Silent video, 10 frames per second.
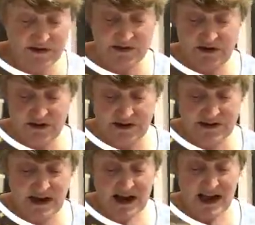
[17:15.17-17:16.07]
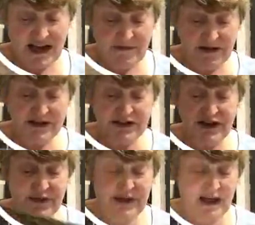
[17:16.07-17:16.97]
size, and I'm going to
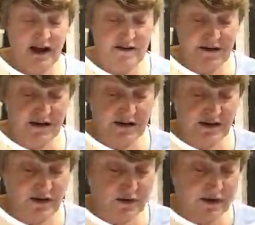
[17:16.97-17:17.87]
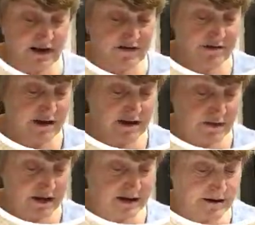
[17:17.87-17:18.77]
turn that over and score that from the other
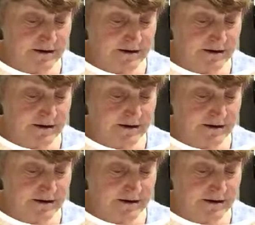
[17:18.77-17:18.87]
way.